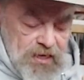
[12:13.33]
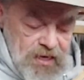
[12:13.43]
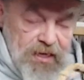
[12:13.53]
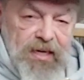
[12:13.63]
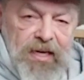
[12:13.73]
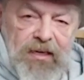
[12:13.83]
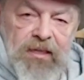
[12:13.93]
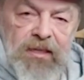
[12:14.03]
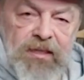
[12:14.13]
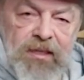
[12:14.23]
and
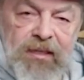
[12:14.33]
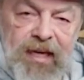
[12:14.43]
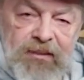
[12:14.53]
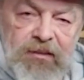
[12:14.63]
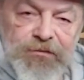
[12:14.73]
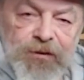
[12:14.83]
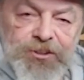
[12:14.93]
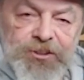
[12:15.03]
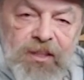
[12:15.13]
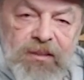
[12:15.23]
then get the
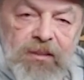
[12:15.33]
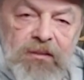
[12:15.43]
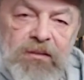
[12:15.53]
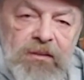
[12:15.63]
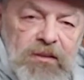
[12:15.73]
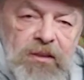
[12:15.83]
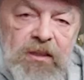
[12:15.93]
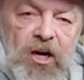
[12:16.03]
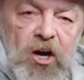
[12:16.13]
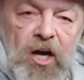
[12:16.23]
first signal
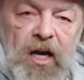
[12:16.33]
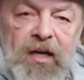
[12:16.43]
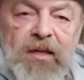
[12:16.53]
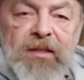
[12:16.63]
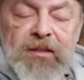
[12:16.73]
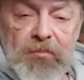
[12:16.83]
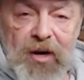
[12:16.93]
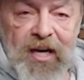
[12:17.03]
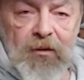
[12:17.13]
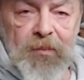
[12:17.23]
on the
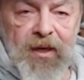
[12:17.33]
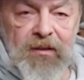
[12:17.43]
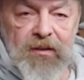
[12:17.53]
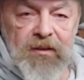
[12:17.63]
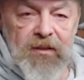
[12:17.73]
rattle bit,